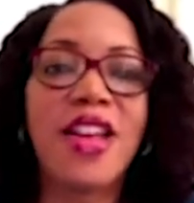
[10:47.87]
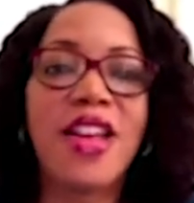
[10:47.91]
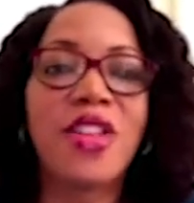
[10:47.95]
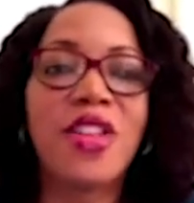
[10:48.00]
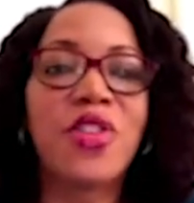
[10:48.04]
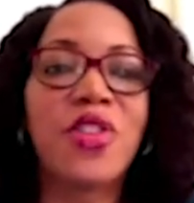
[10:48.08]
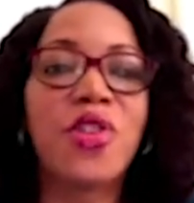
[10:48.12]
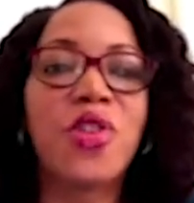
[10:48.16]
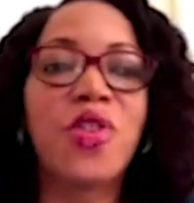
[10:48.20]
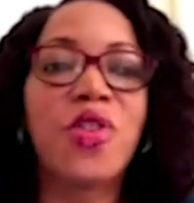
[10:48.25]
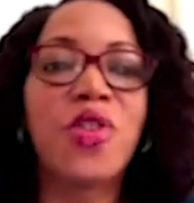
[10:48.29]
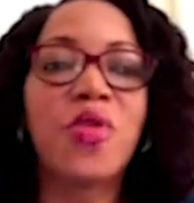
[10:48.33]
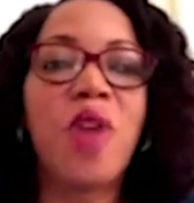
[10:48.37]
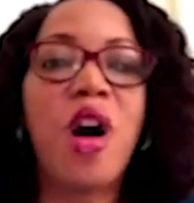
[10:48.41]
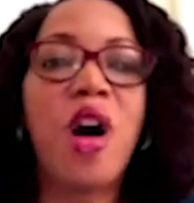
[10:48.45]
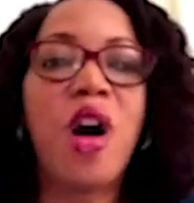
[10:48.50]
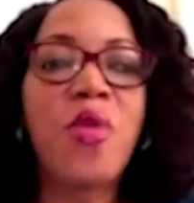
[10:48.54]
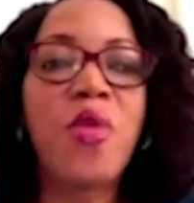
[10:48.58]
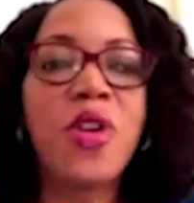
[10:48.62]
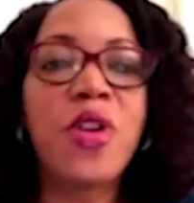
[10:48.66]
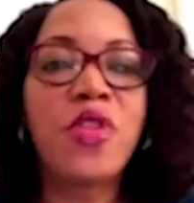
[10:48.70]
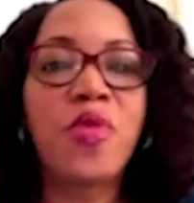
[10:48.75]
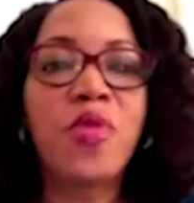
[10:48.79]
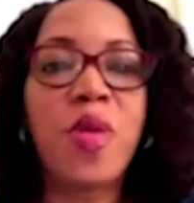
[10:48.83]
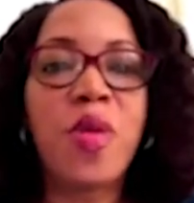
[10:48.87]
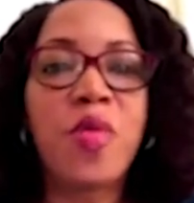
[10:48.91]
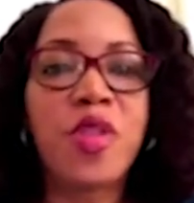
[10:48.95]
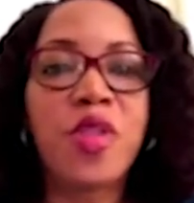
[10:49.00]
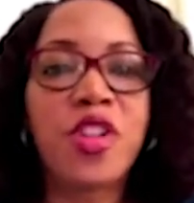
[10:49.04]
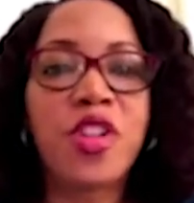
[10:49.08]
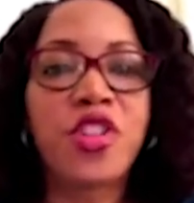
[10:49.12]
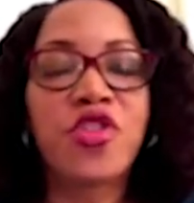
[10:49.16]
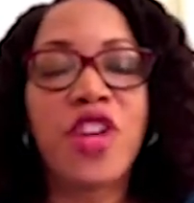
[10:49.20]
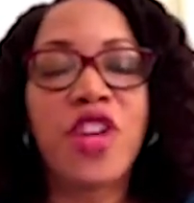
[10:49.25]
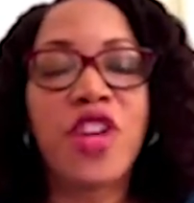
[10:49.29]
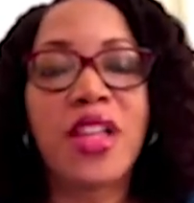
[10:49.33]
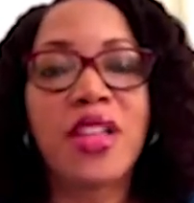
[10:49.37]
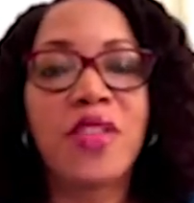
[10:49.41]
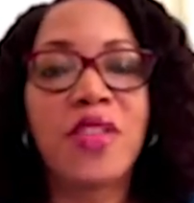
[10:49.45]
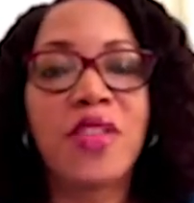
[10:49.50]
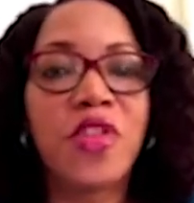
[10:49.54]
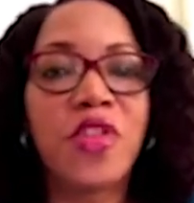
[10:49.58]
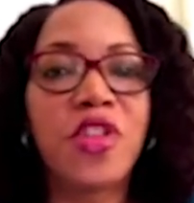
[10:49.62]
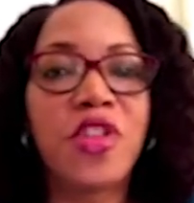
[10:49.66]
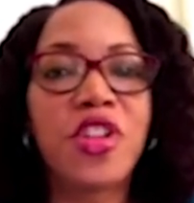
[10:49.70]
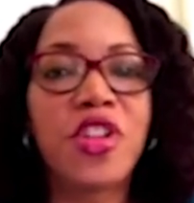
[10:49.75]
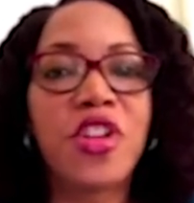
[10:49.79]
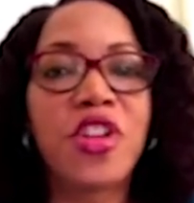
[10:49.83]
So always remember to
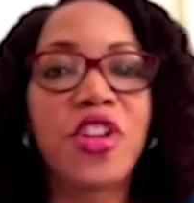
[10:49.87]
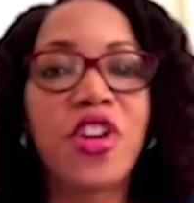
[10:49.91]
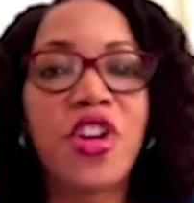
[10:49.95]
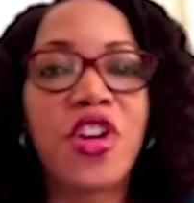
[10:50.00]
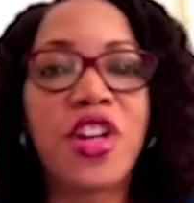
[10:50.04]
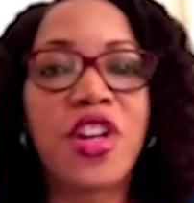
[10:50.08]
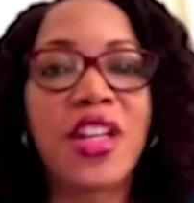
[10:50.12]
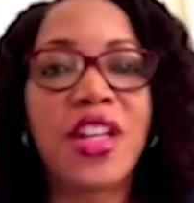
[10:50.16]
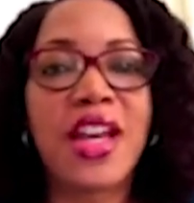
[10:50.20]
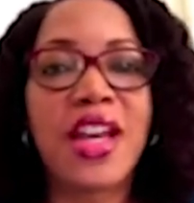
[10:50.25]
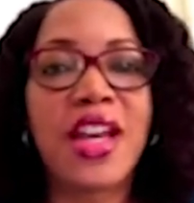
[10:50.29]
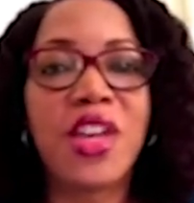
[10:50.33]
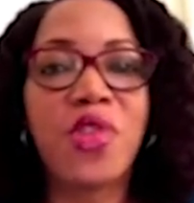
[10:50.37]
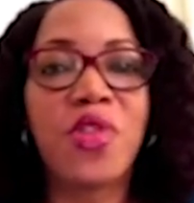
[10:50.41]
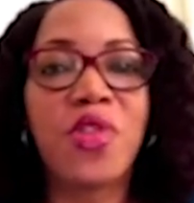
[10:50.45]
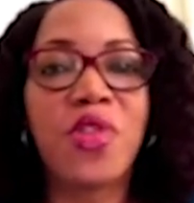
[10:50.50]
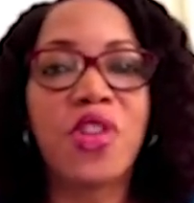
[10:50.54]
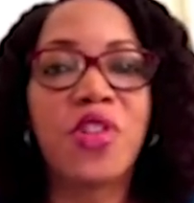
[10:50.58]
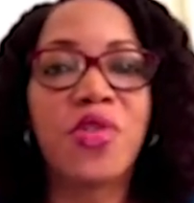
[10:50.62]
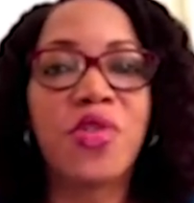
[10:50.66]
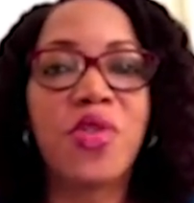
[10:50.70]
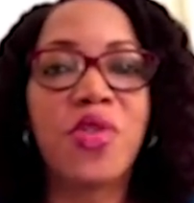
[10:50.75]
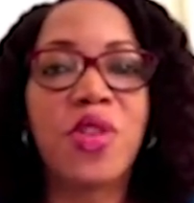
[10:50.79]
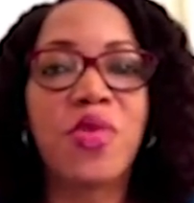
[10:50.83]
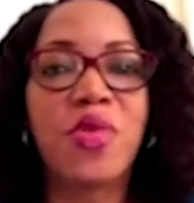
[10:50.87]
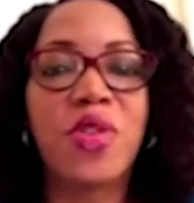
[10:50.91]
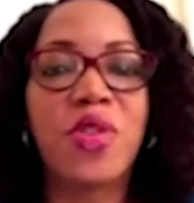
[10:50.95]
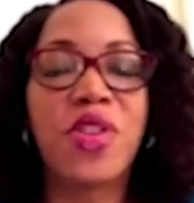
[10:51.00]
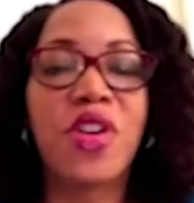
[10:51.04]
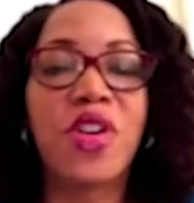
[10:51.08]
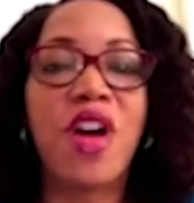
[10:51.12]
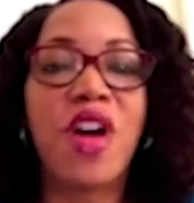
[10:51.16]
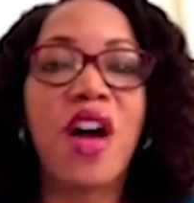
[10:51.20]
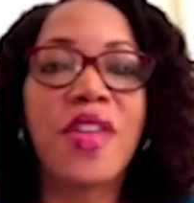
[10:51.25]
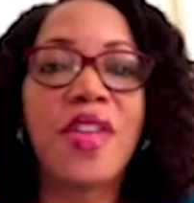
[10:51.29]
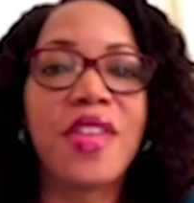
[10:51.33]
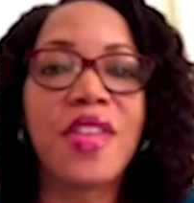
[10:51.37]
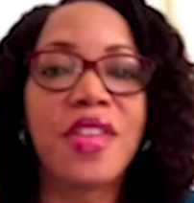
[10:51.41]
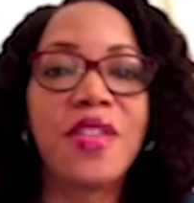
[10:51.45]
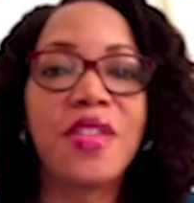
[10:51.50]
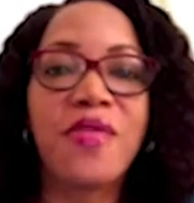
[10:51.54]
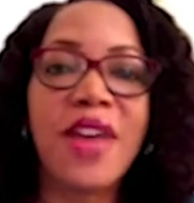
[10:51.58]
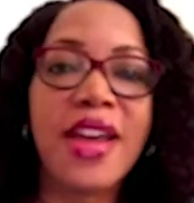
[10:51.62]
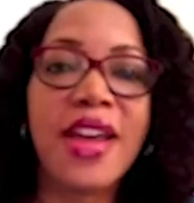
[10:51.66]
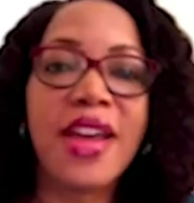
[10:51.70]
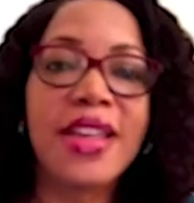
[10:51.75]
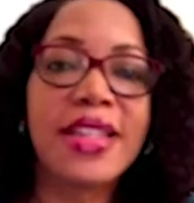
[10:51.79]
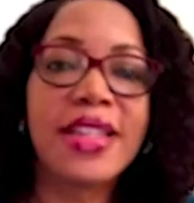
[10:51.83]
transfer the learning that you're doing with your other
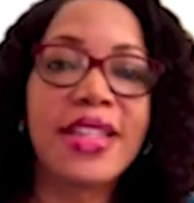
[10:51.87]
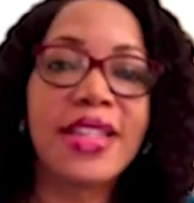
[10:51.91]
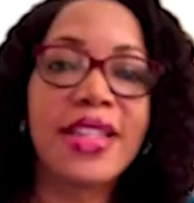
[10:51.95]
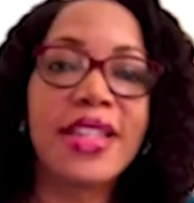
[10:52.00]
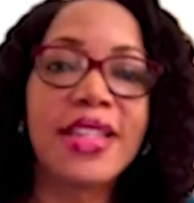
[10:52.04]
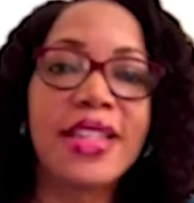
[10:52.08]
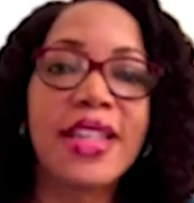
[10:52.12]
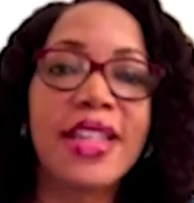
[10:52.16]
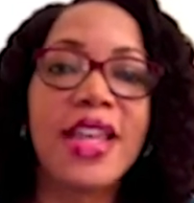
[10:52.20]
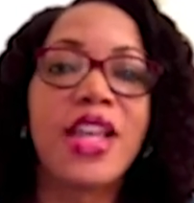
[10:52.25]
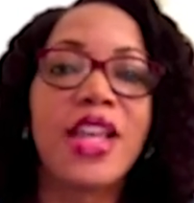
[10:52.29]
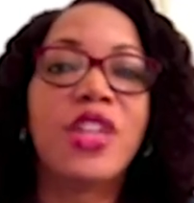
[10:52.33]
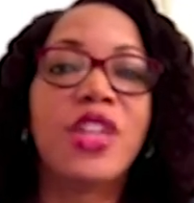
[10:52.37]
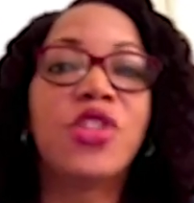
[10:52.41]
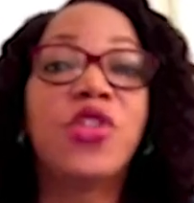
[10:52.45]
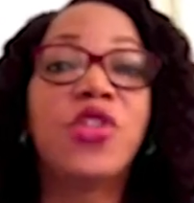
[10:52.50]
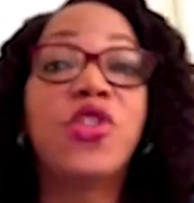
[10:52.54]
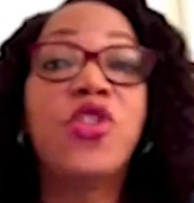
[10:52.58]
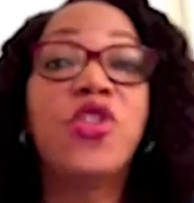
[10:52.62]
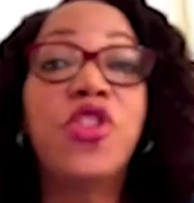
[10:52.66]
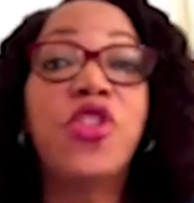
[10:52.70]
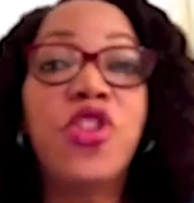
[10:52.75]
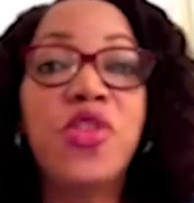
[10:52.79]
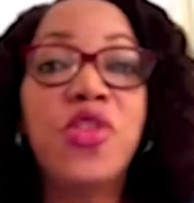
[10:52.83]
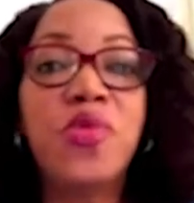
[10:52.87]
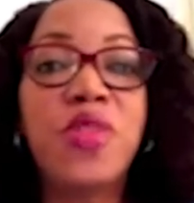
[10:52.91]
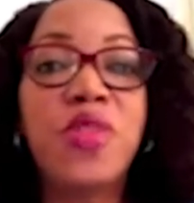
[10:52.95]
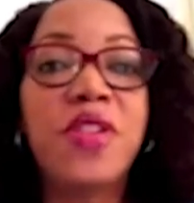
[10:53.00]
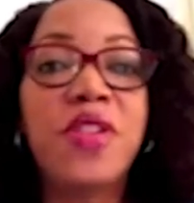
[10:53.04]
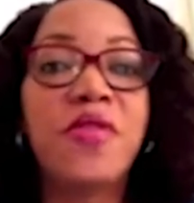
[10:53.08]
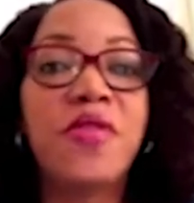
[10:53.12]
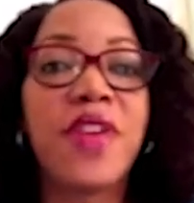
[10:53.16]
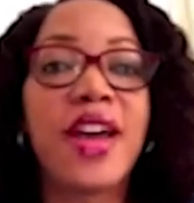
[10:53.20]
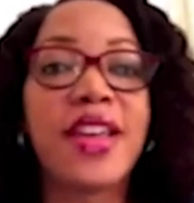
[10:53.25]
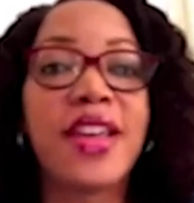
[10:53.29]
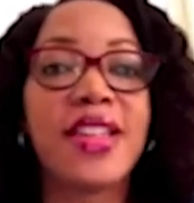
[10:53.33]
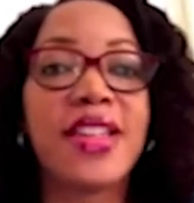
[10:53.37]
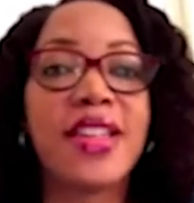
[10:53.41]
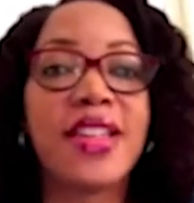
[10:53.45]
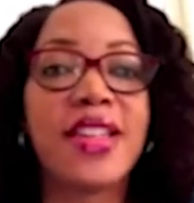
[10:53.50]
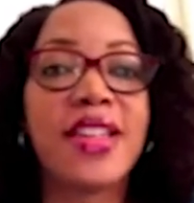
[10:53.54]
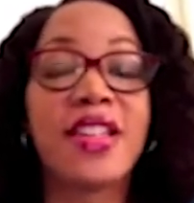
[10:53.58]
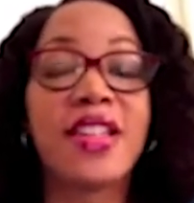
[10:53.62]
devices to new devices.